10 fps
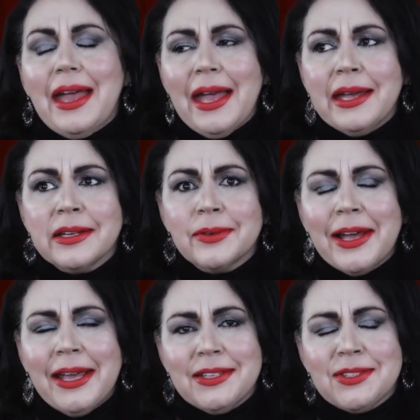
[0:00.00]

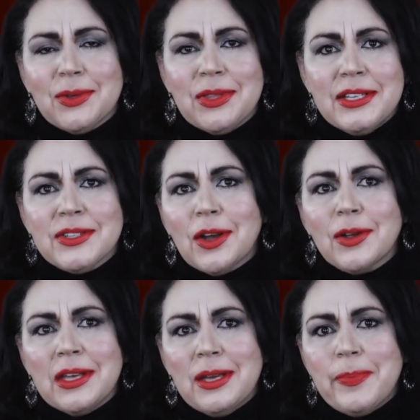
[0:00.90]
Anyway, so these
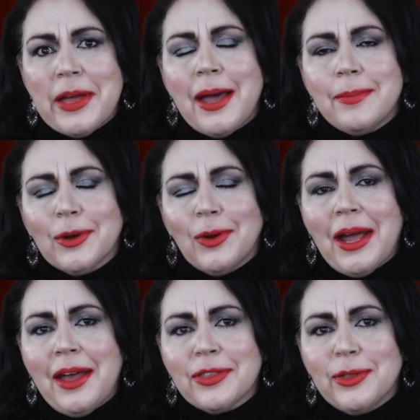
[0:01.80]
are the Pat
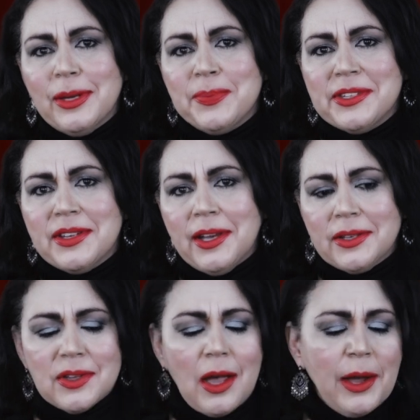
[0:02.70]
McGrath
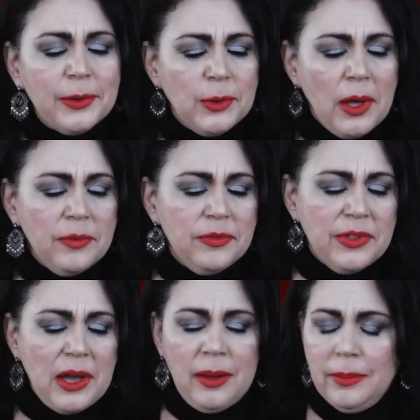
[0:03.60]
lipsticks. I love
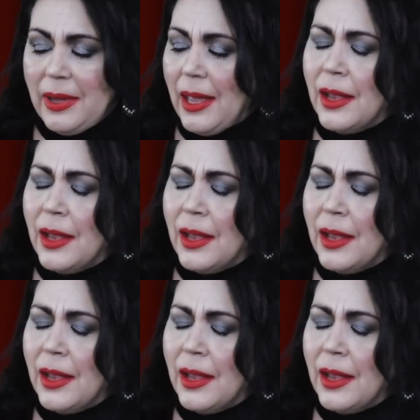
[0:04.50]
them.